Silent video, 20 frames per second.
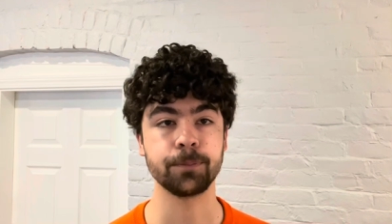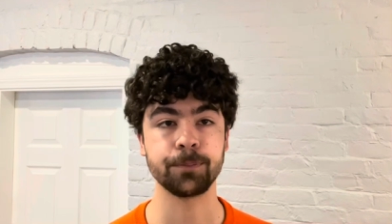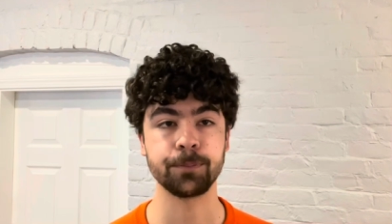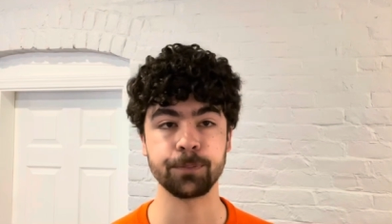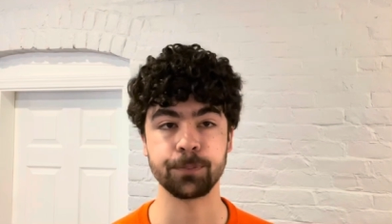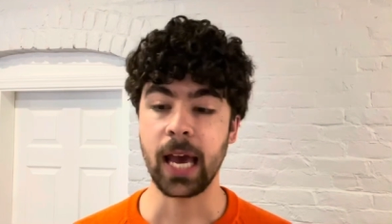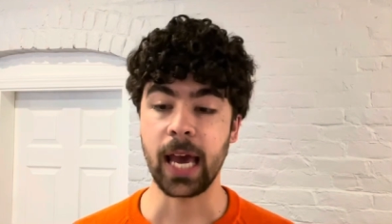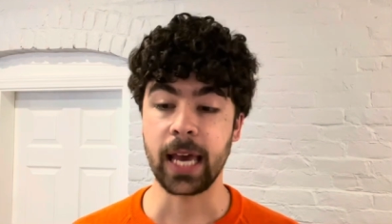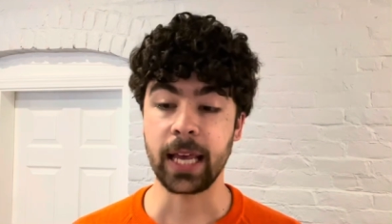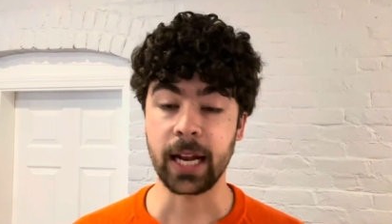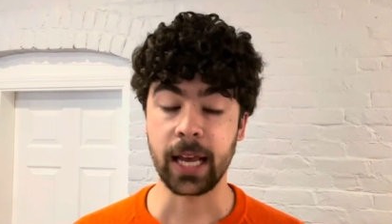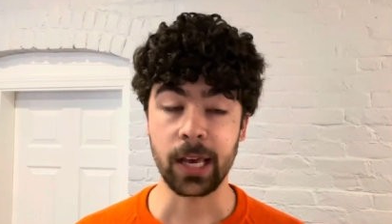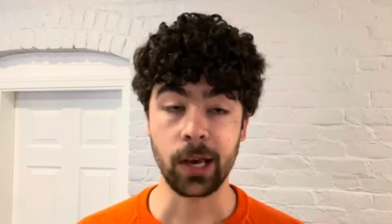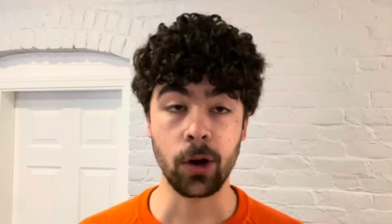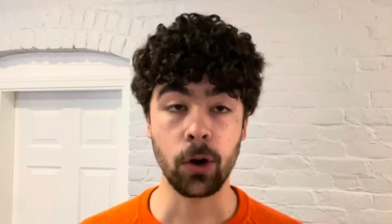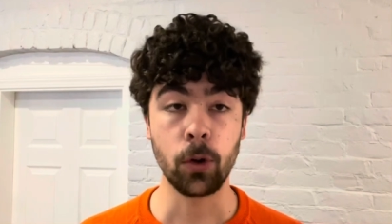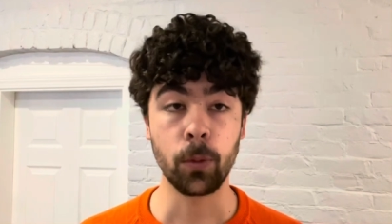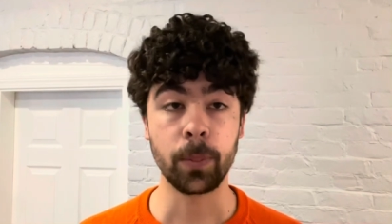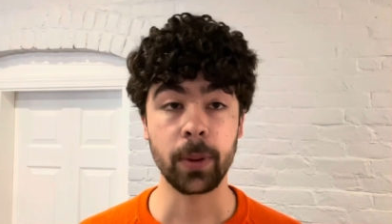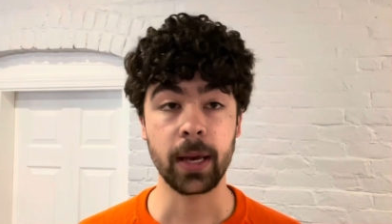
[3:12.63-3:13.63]
and I
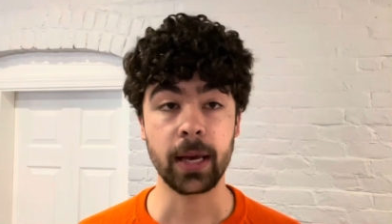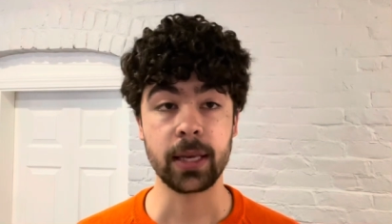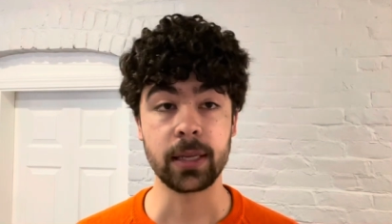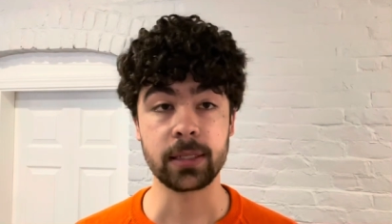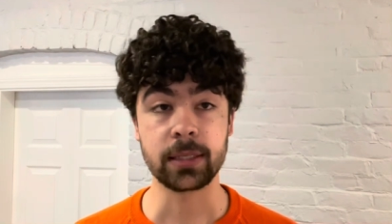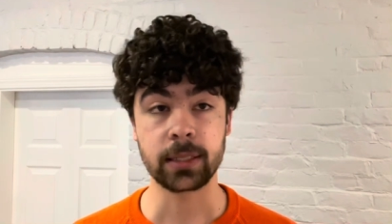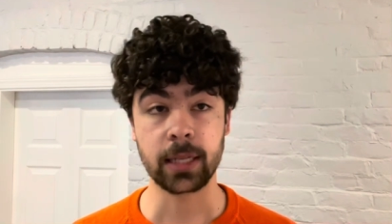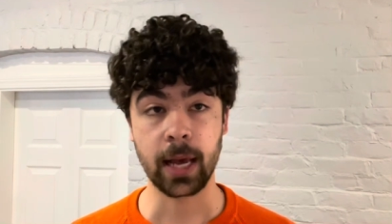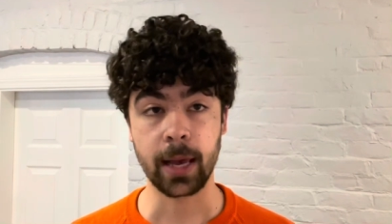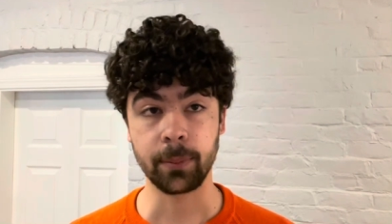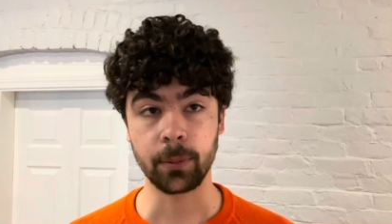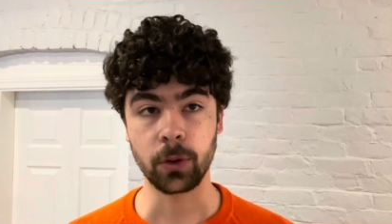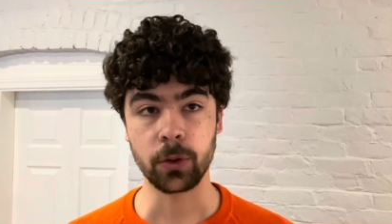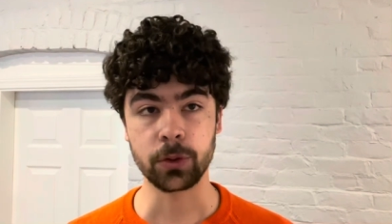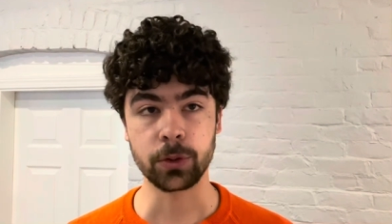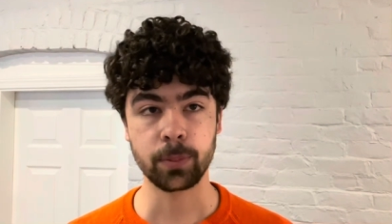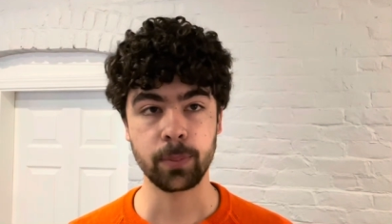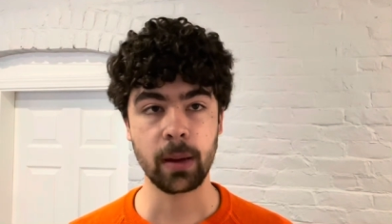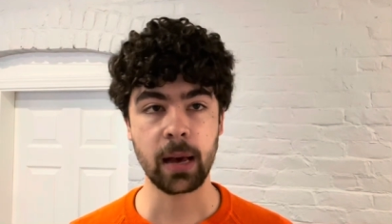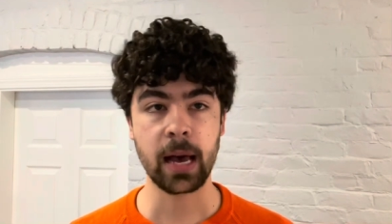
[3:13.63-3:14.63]
hope as time
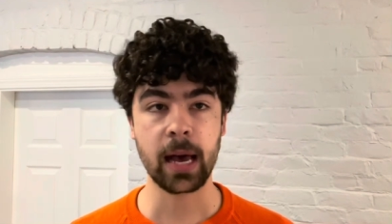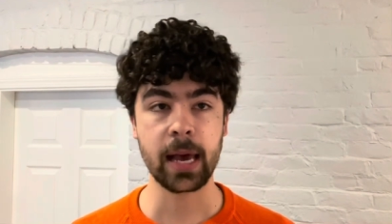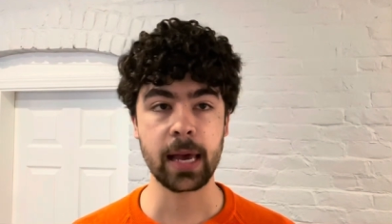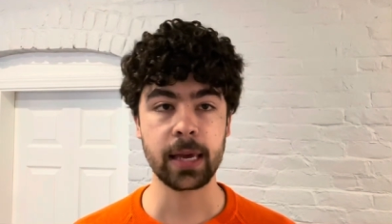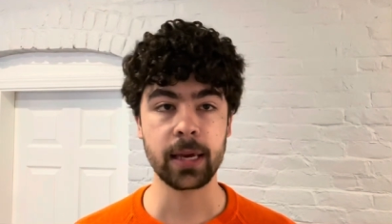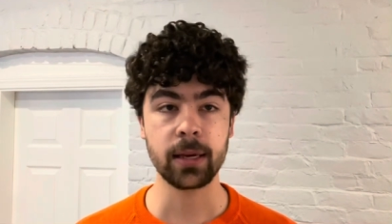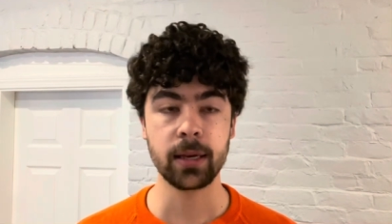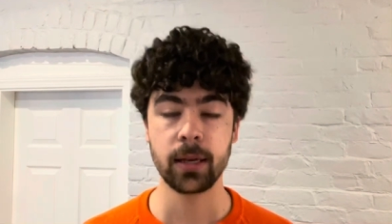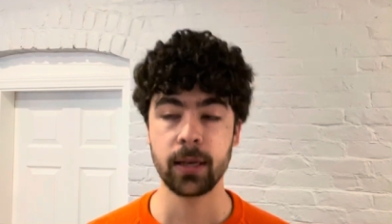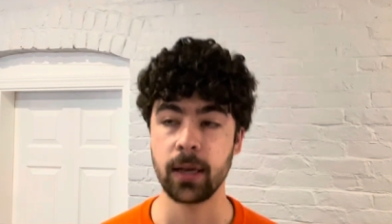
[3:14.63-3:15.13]
goes by,